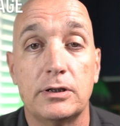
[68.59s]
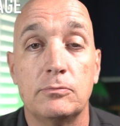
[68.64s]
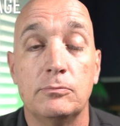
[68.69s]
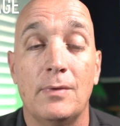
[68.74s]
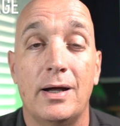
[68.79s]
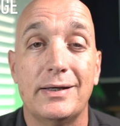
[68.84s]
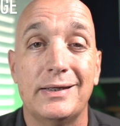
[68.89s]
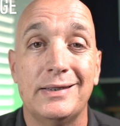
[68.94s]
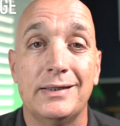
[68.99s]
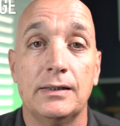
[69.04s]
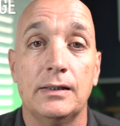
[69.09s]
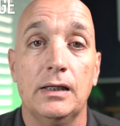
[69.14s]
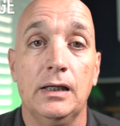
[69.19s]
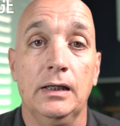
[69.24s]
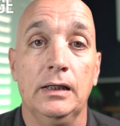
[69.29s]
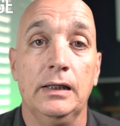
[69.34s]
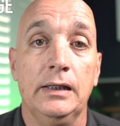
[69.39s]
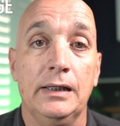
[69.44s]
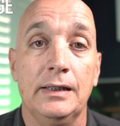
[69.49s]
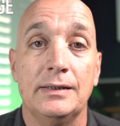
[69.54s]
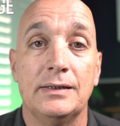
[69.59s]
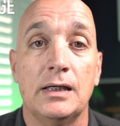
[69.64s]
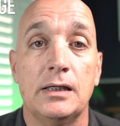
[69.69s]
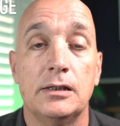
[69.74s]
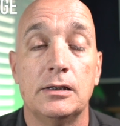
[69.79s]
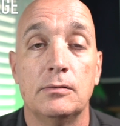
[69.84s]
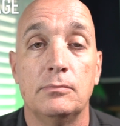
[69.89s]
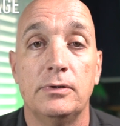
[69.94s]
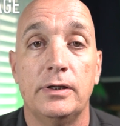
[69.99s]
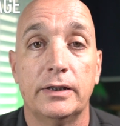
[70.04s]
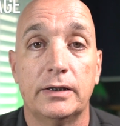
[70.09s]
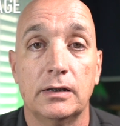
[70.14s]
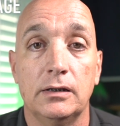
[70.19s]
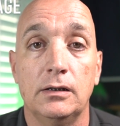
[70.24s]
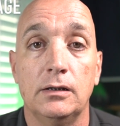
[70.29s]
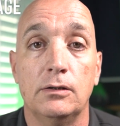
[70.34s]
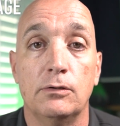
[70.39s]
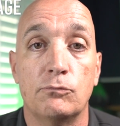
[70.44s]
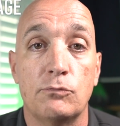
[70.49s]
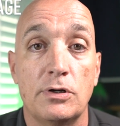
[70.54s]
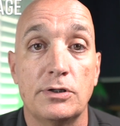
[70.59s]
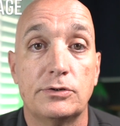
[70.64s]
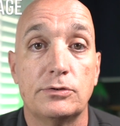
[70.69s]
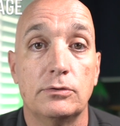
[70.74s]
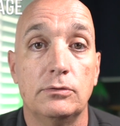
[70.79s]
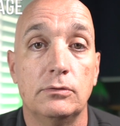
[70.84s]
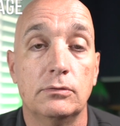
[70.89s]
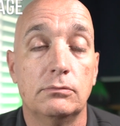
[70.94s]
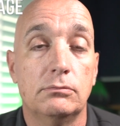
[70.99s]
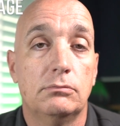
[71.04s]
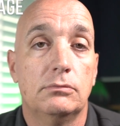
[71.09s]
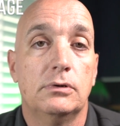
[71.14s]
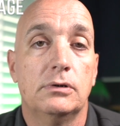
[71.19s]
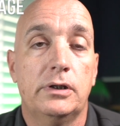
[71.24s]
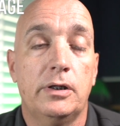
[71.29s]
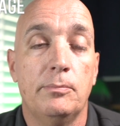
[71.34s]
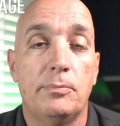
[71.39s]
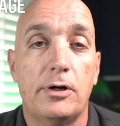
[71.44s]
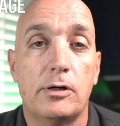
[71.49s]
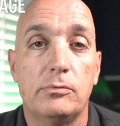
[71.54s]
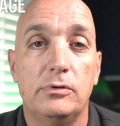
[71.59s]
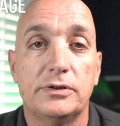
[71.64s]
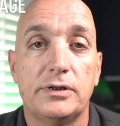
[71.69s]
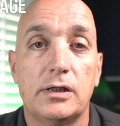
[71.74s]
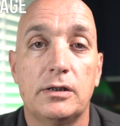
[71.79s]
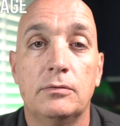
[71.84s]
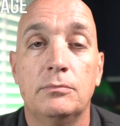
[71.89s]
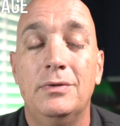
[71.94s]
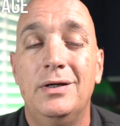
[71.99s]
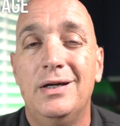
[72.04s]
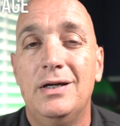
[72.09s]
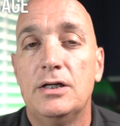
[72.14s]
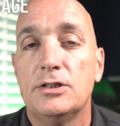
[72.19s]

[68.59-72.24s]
you might need an addendum, like a rental comparable addendum.